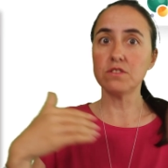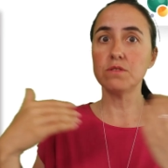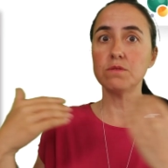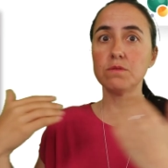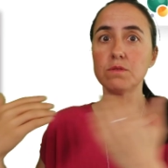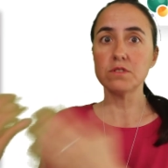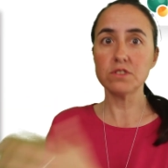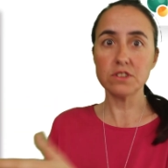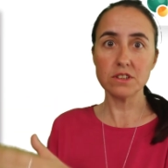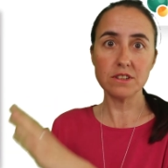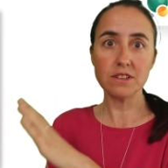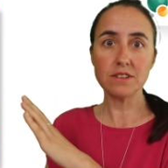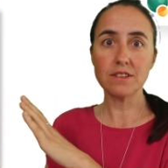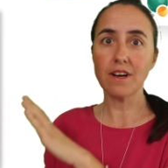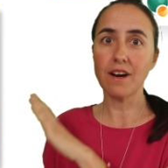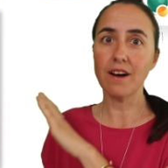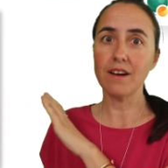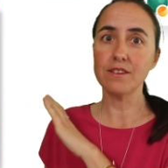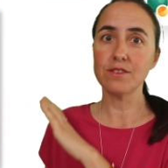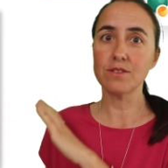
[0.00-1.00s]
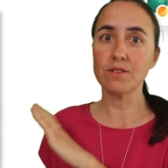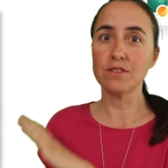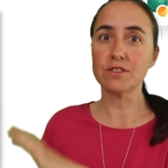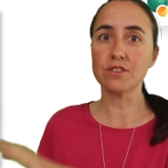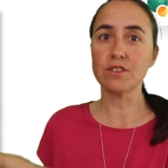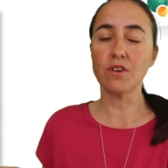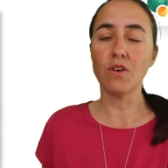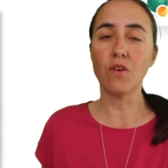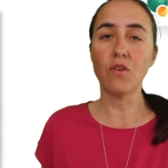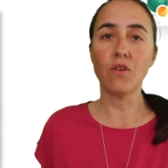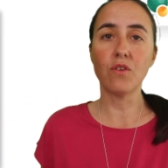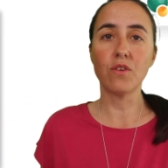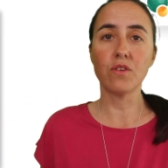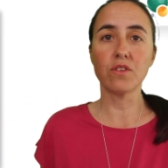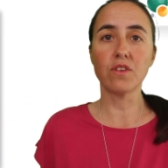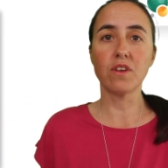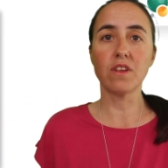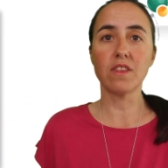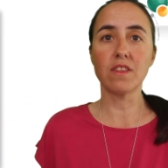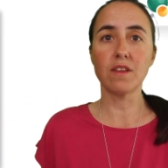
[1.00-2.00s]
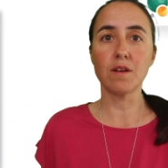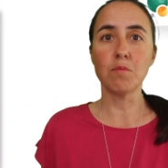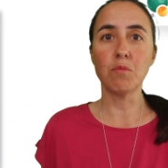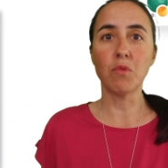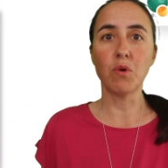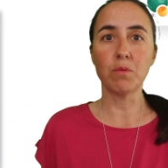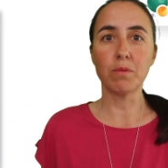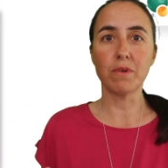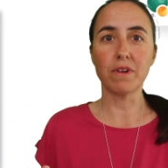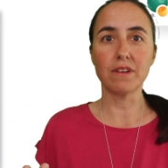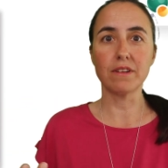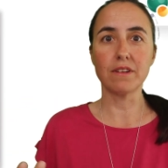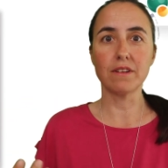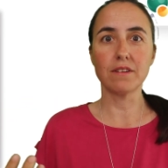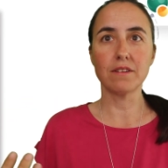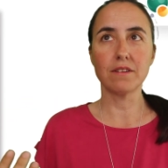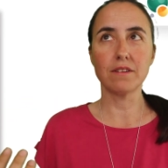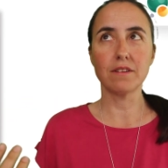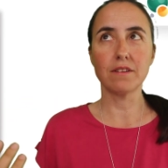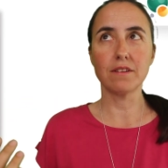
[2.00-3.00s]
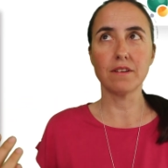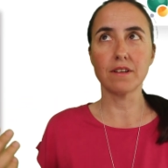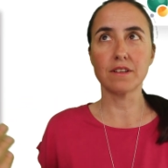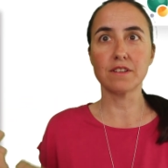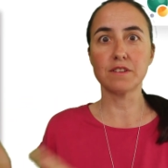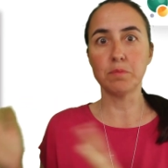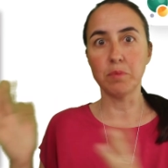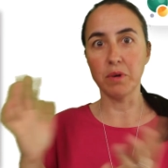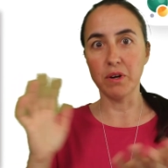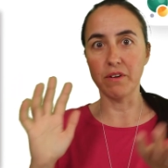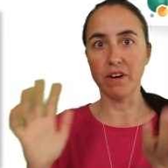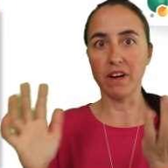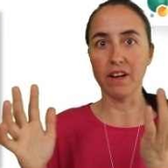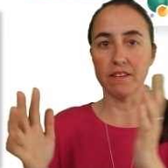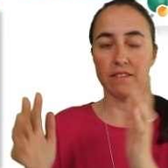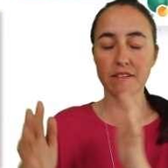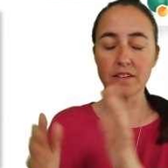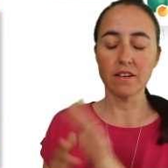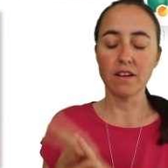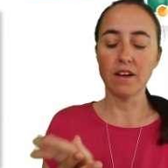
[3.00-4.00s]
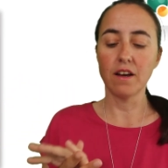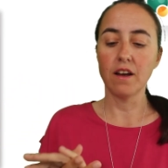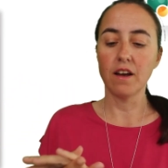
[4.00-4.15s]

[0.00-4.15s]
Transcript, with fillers: you will see the titles on the mobile experience